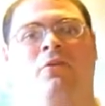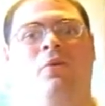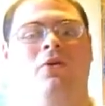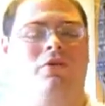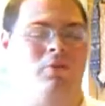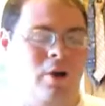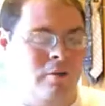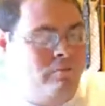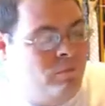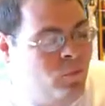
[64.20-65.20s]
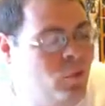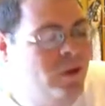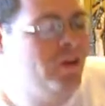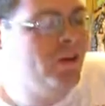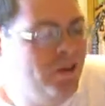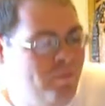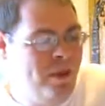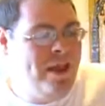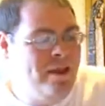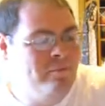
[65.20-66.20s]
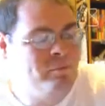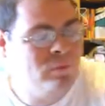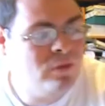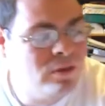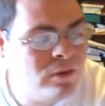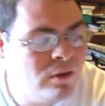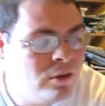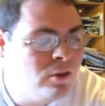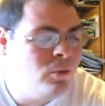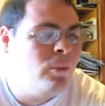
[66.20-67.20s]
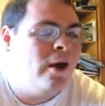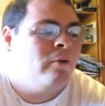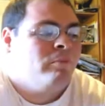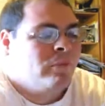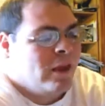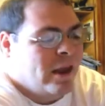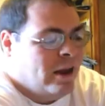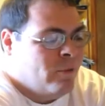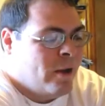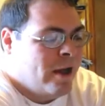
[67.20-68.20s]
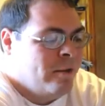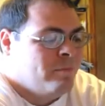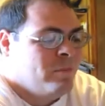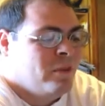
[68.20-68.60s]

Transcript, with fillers: are wondering, well, what could it be? Well, anyway,